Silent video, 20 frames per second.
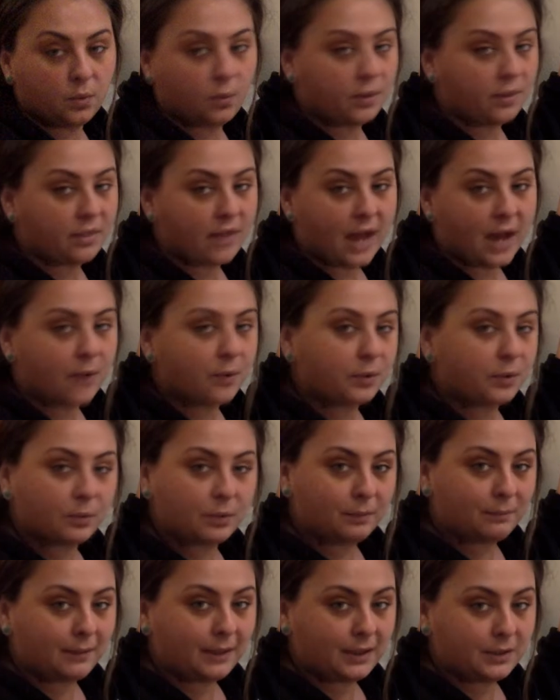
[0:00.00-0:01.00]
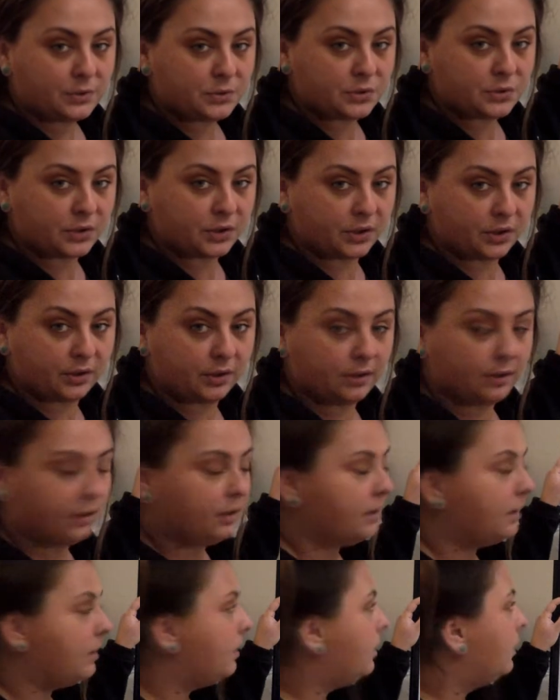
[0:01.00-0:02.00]
without a remainder.
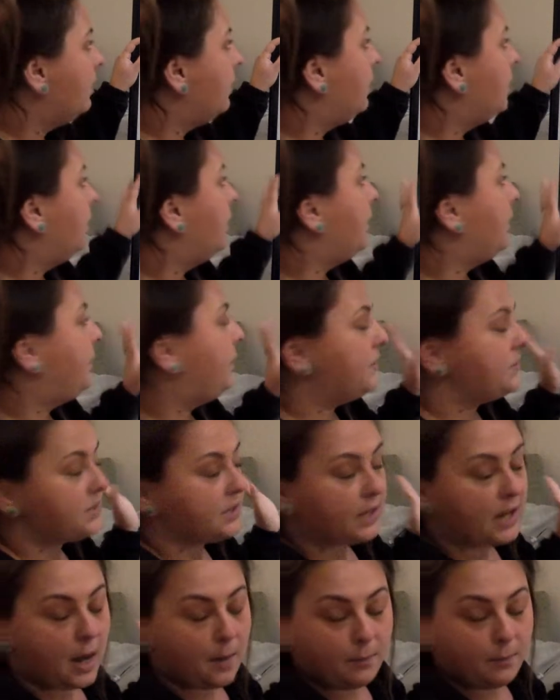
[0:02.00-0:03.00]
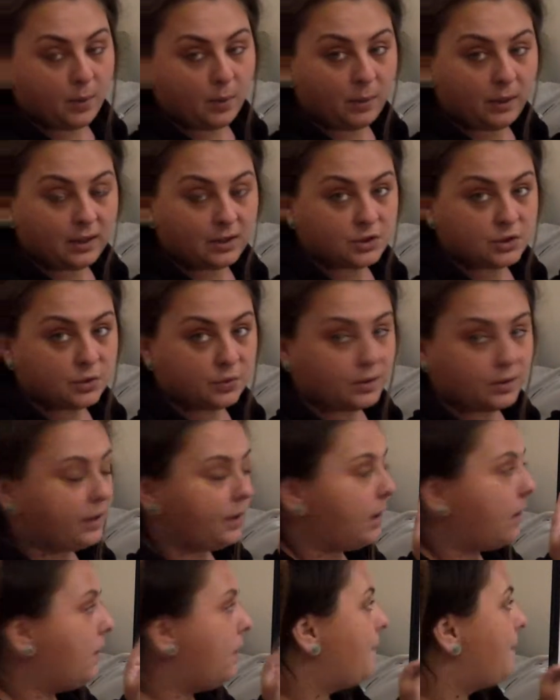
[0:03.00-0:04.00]
There's a couple ways you can
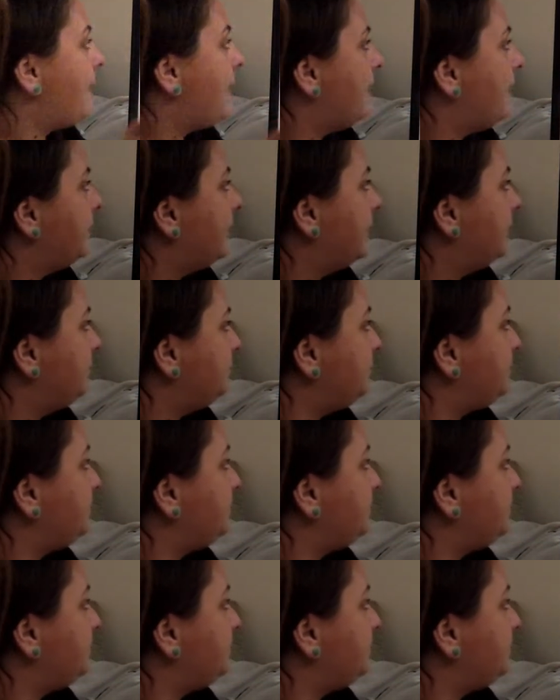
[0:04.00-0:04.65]
go about it.